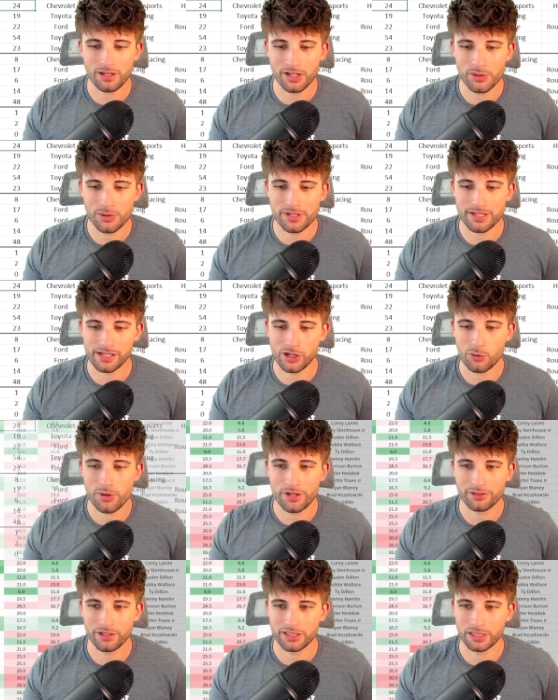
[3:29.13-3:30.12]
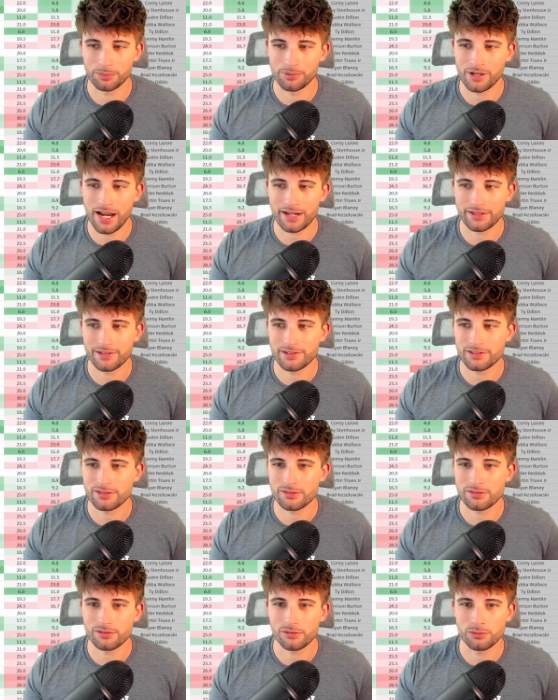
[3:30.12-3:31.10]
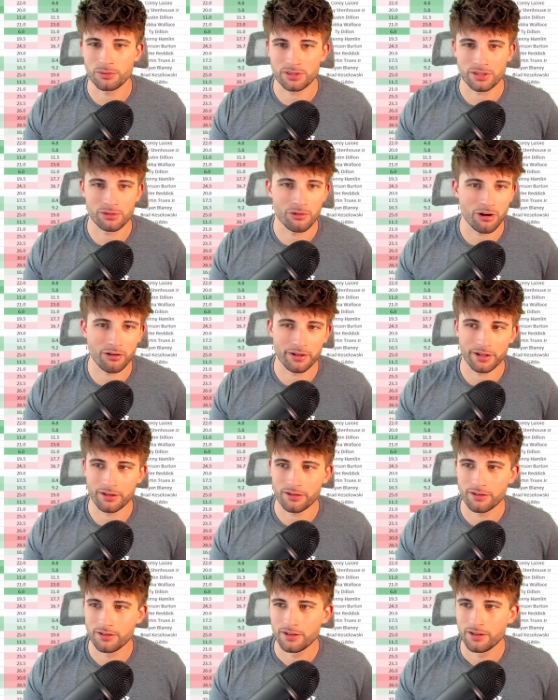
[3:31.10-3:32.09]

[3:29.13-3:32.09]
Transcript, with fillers: I do wanna take a quick look at the practice with you all here.